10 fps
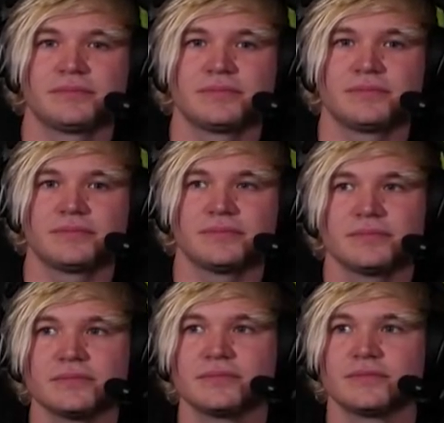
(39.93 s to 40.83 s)

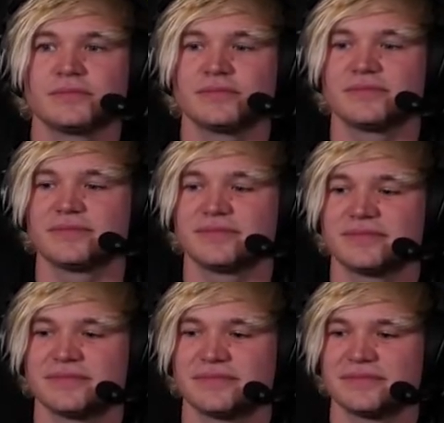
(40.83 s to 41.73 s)

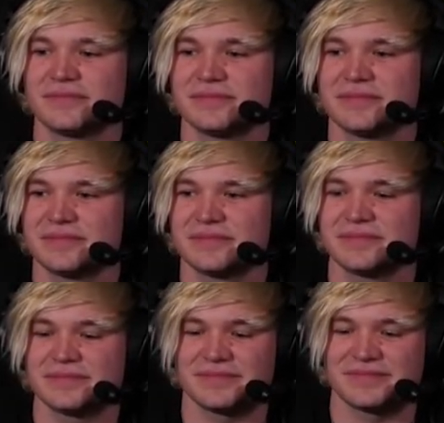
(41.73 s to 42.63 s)

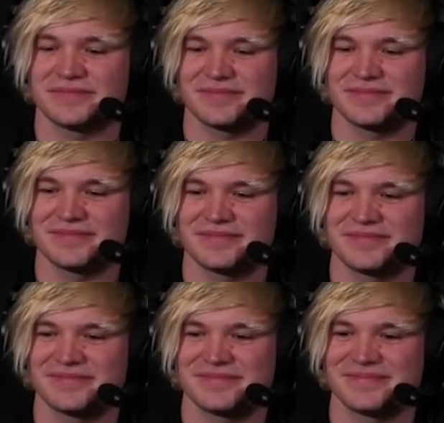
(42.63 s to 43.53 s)

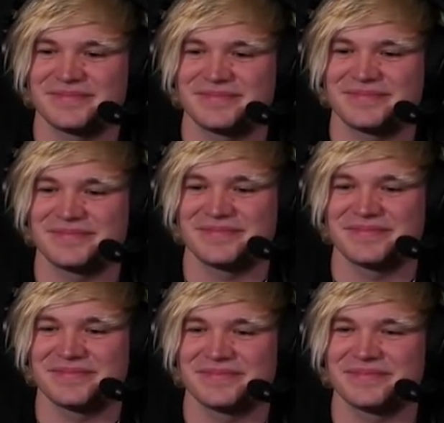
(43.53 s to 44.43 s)
(not speaking)